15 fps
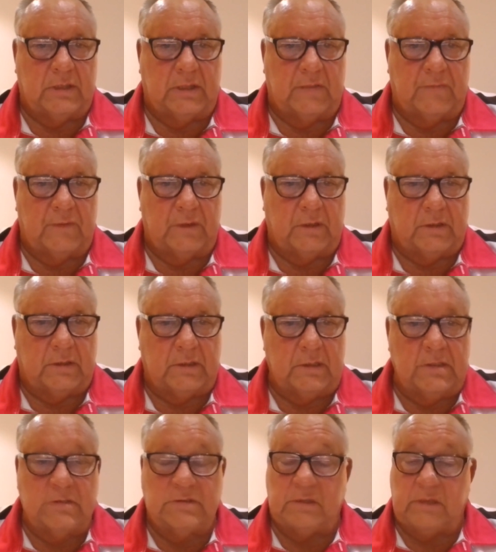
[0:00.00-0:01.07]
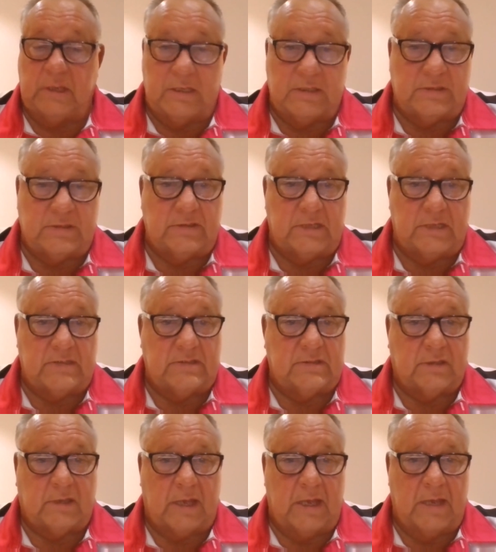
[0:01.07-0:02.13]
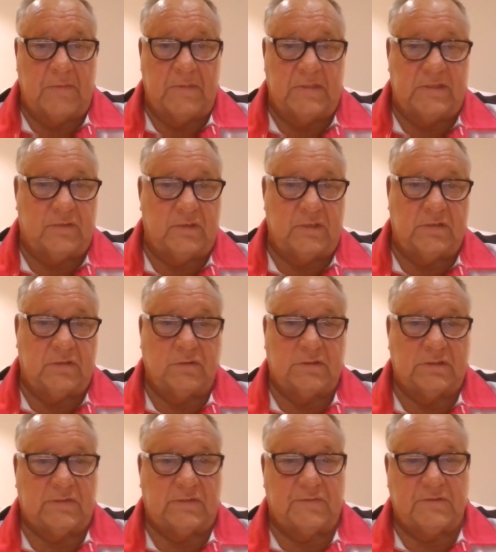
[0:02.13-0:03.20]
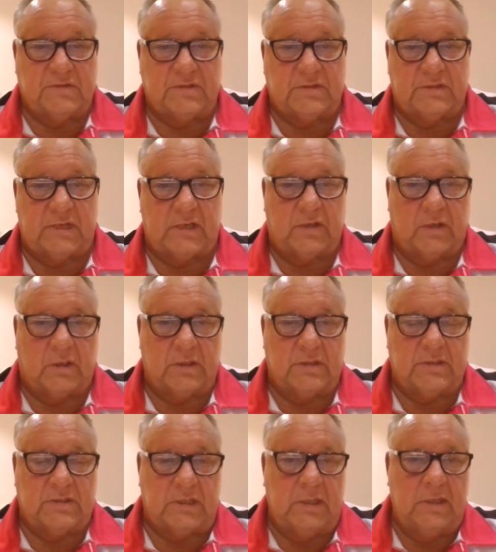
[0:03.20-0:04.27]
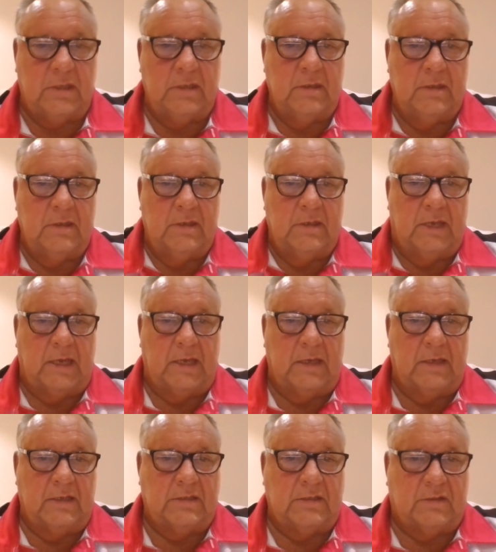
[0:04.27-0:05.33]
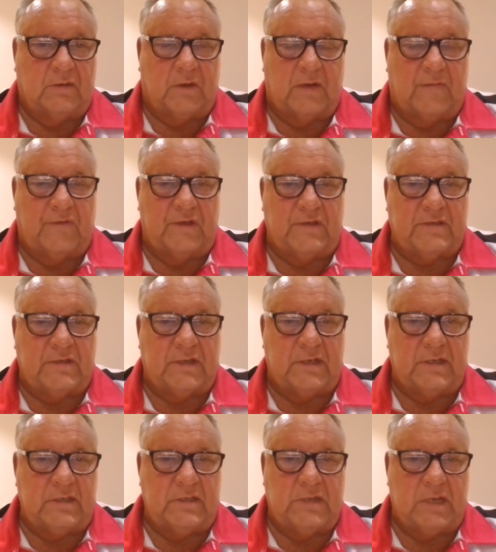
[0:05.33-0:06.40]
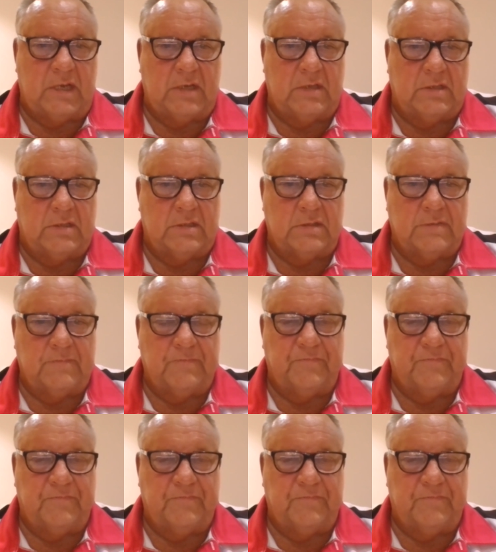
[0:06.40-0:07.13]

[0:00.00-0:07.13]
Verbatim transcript: South Africa. So yes, that's the game. It's resources versus technology, and it's quite a fascinating challenge.